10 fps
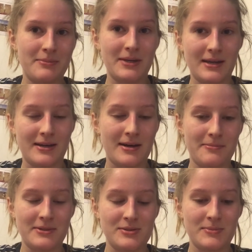And
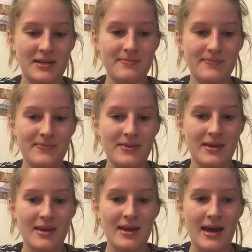besides that,
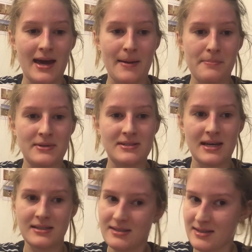the news I have to
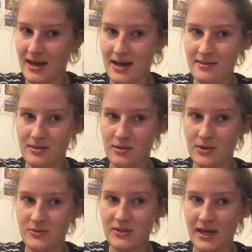say
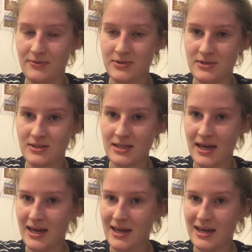is I
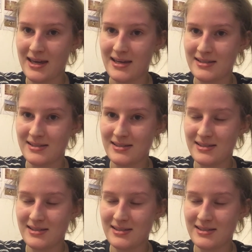got a new job.